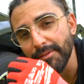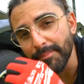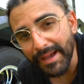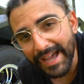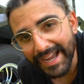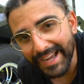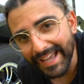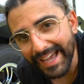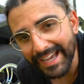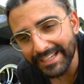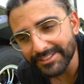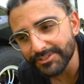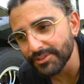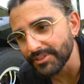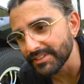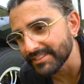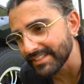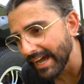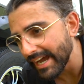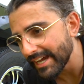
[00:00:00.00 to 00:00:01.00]
the back
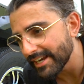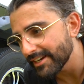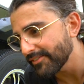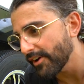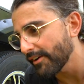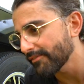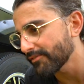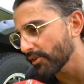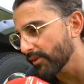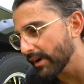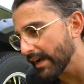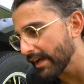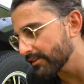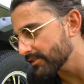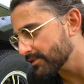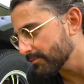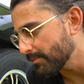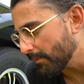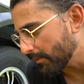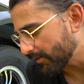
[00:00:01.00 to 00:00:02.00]
axle is high enough off the
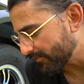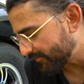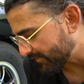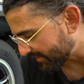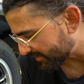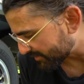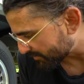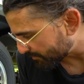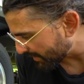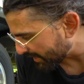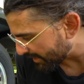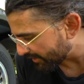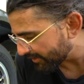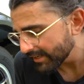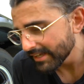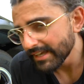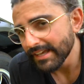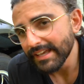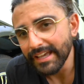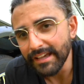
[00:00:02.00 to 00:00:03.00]
ground to be able to fit the spare.
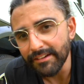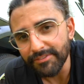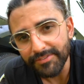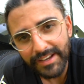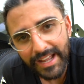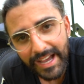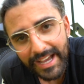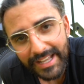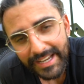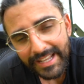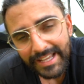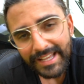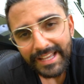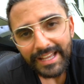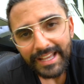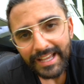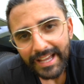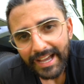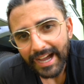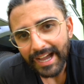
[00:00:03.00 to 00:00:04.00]
If not,
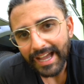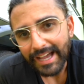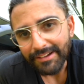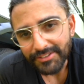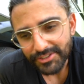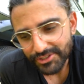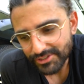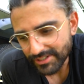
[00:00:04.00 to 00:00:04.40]
I have a